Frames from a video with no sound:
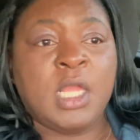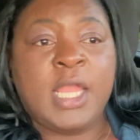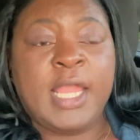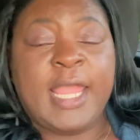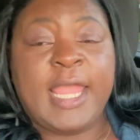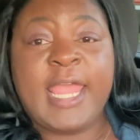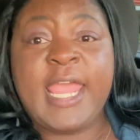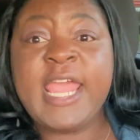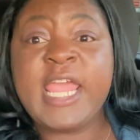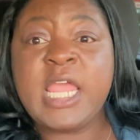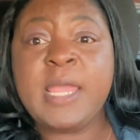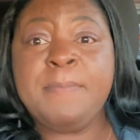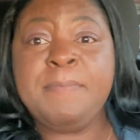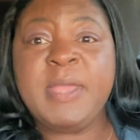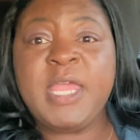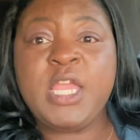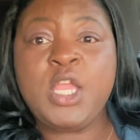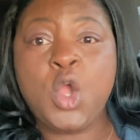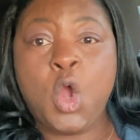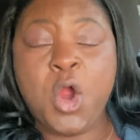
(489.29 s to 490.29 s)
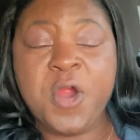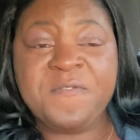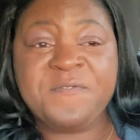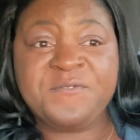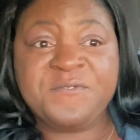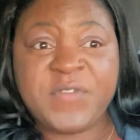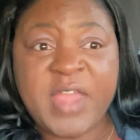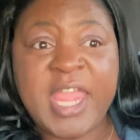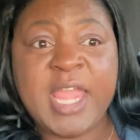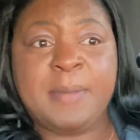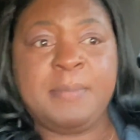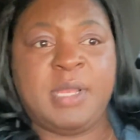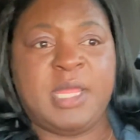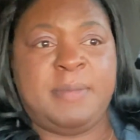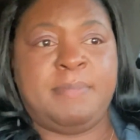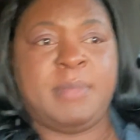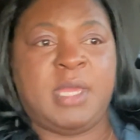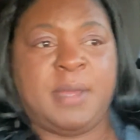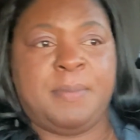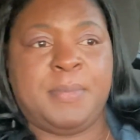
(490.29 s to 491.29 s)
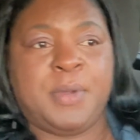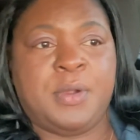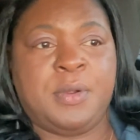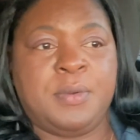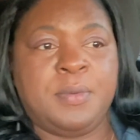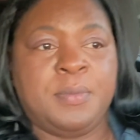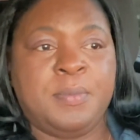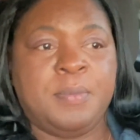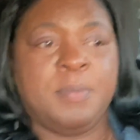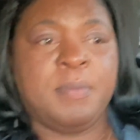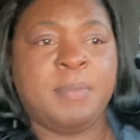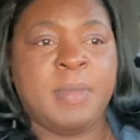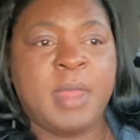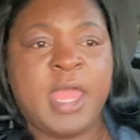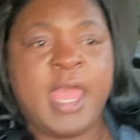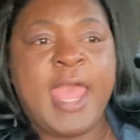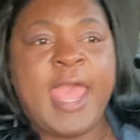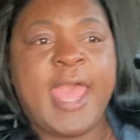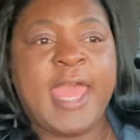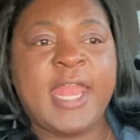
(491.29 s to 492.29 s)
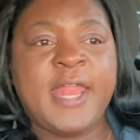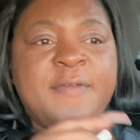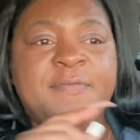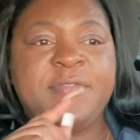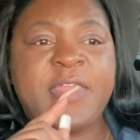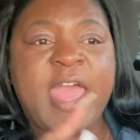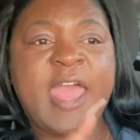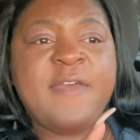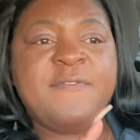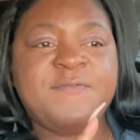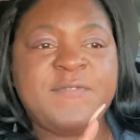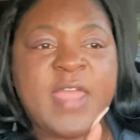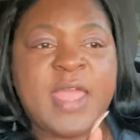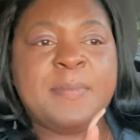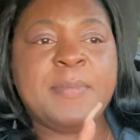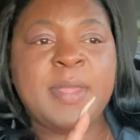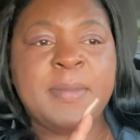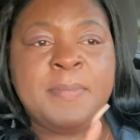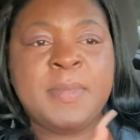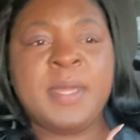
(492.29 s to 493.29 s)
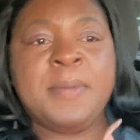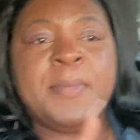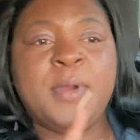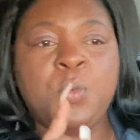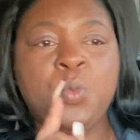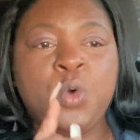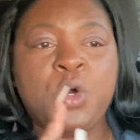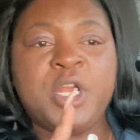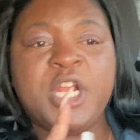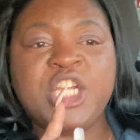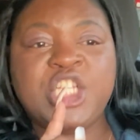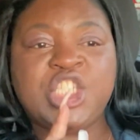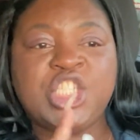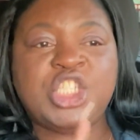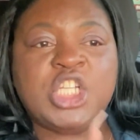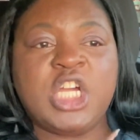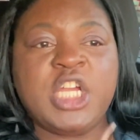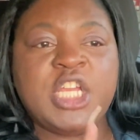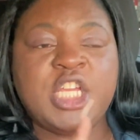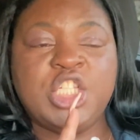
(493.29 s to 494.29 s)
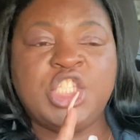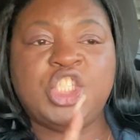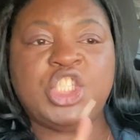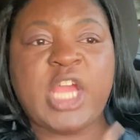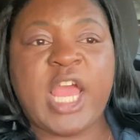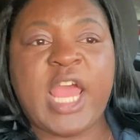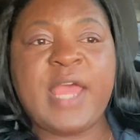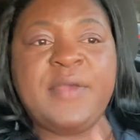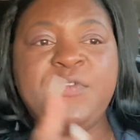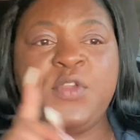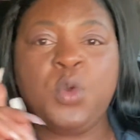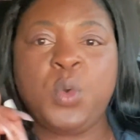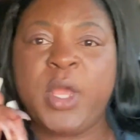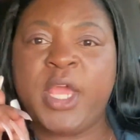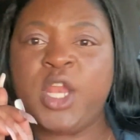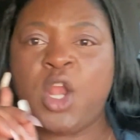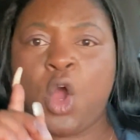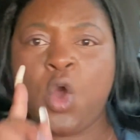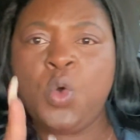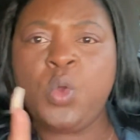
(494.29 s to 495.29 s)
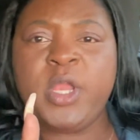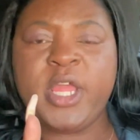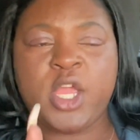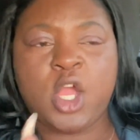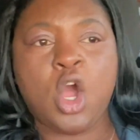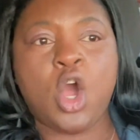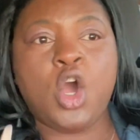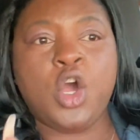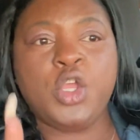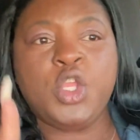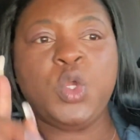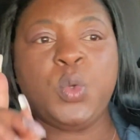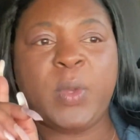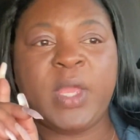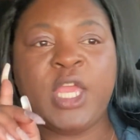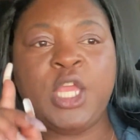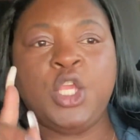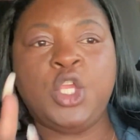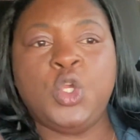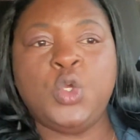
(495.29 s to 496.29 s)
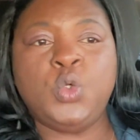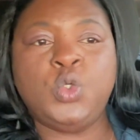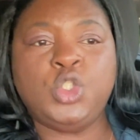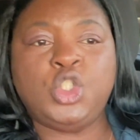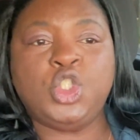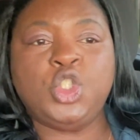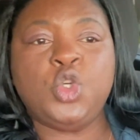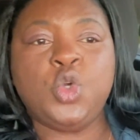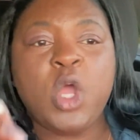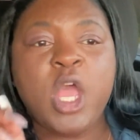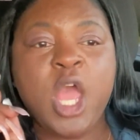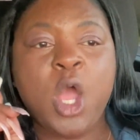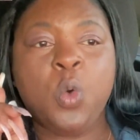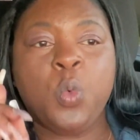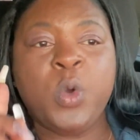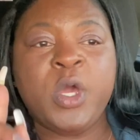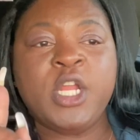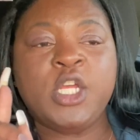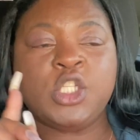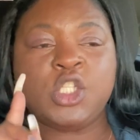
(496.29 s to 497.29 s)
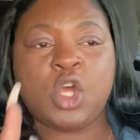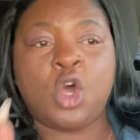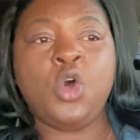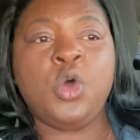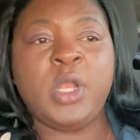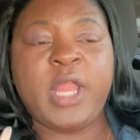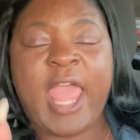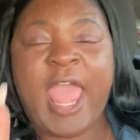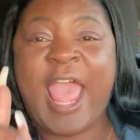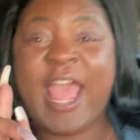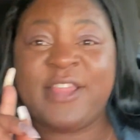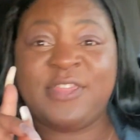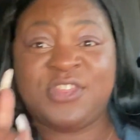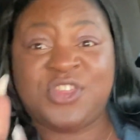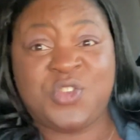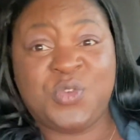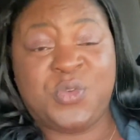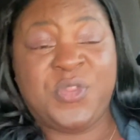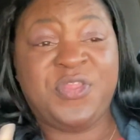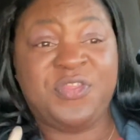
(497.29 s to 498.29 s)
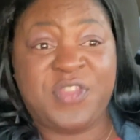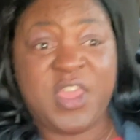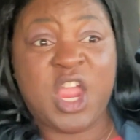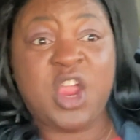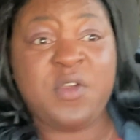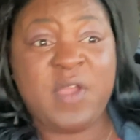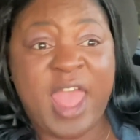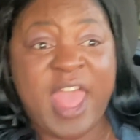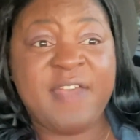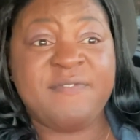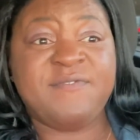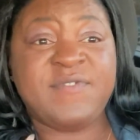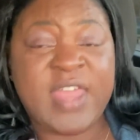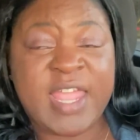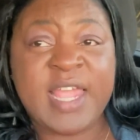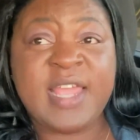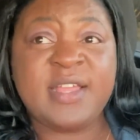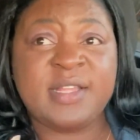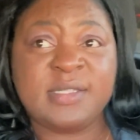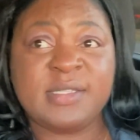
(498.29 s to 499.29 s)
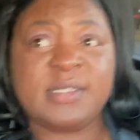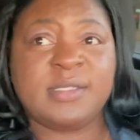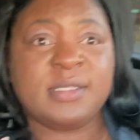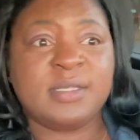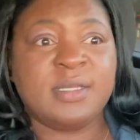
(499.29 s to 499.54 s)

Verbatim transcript: It can be your family member. And if that family member want to shuck and jive you and only call you and use you when it's only to their advance,